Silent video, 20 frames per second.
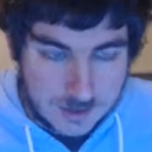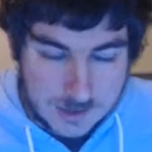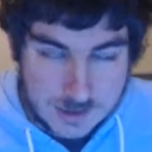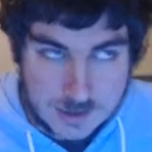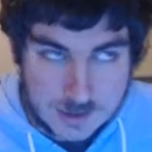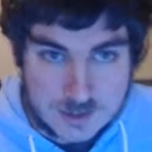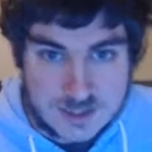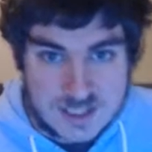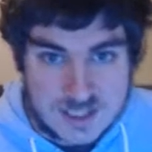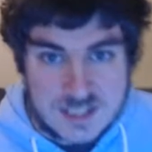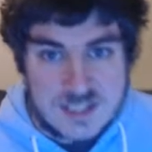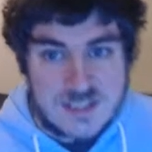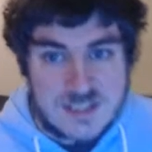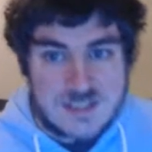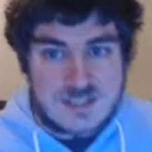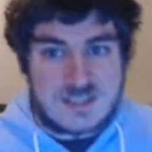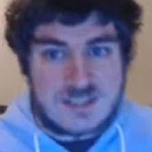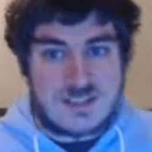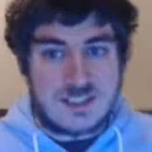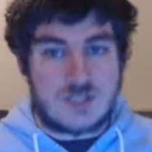the
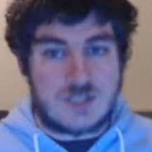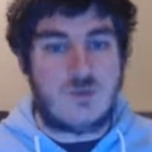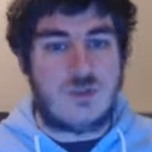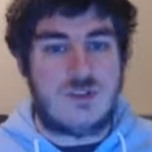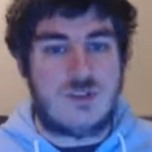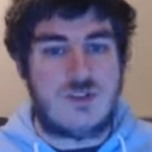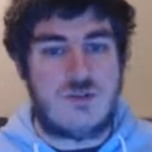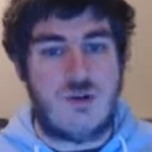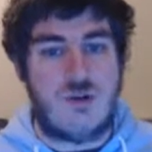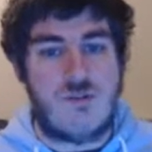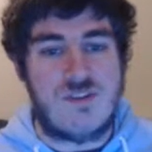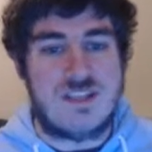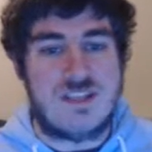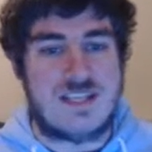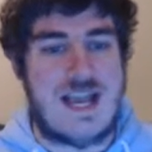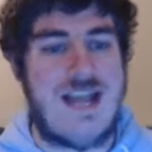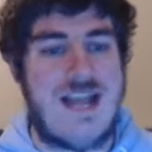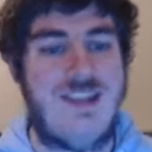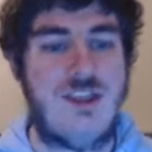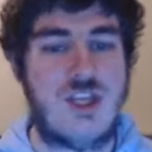secret trophies
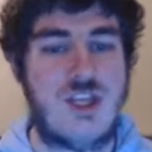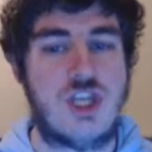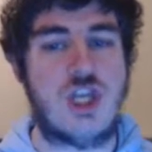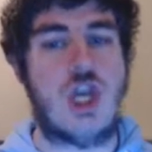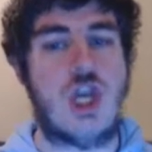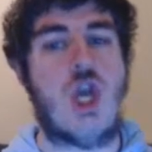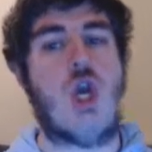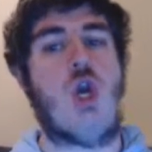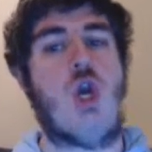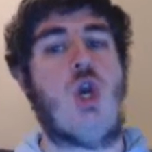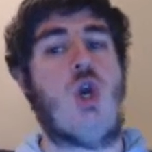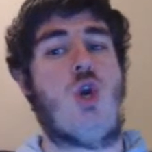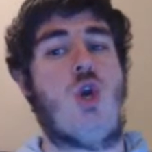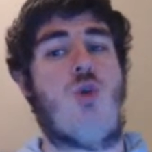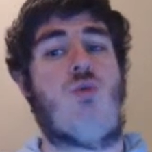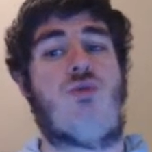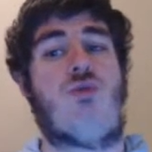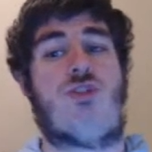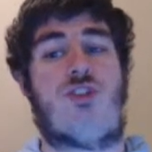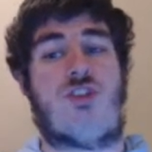and the
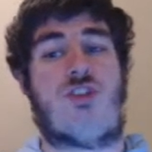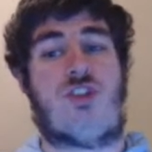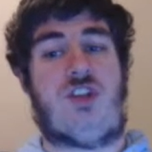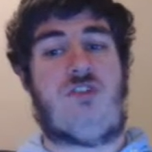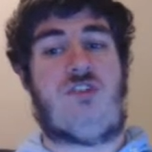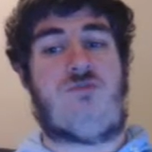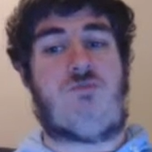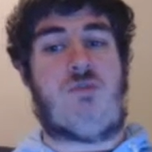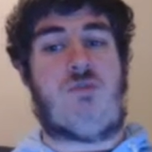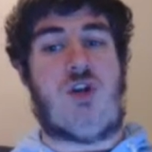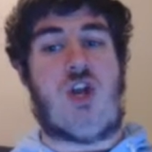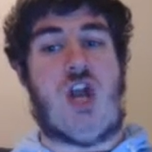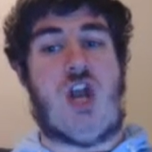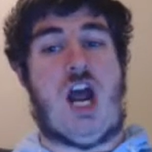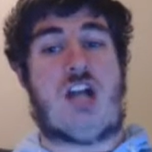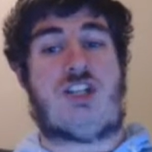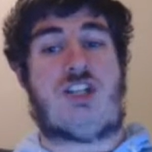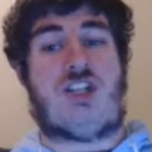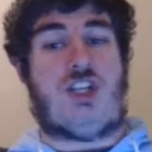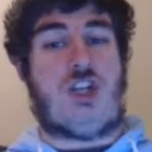elusive
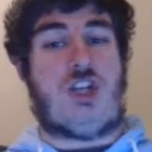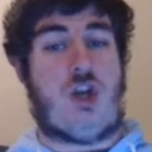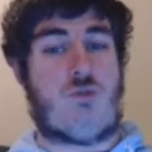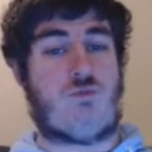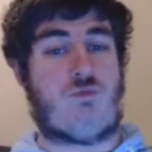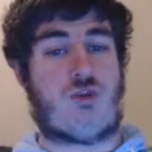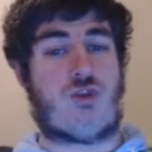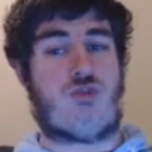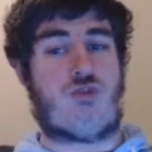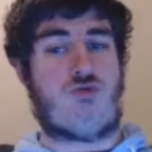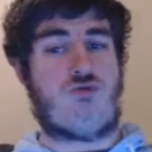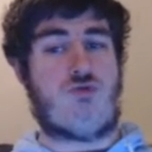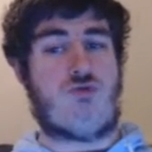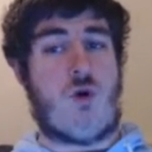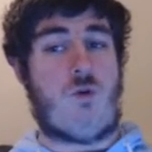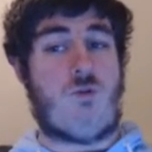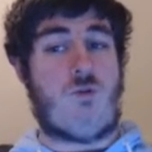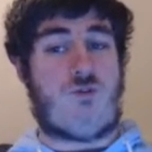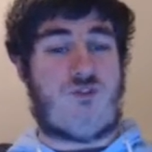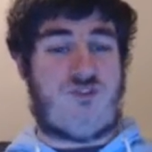platinum
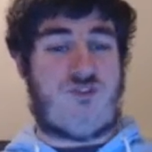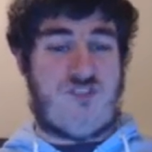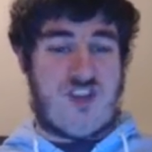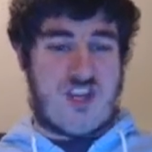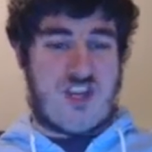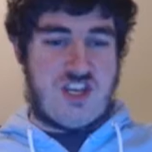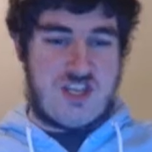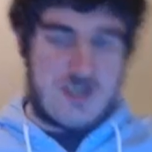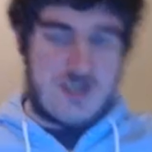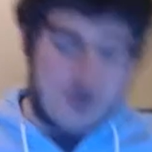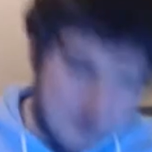trophy